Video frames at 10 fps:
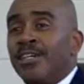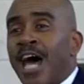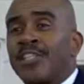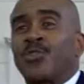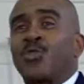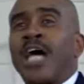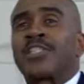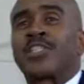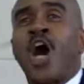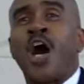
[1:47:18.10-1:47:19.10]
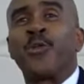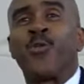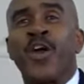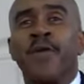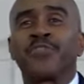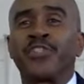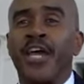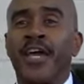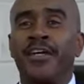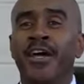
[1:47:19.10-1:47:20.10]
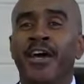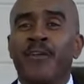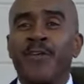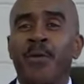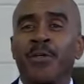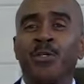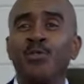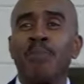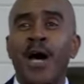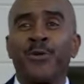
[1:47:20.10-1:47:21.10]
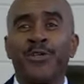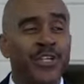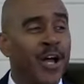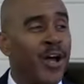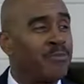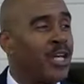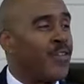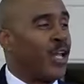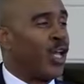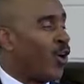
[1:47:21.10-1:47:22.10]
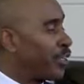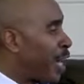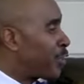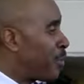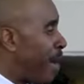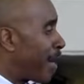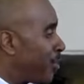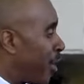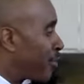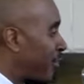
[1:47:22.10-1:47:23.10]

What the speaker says: That's God's way of saying, if I were to use modern terms, the Lord got your back, church.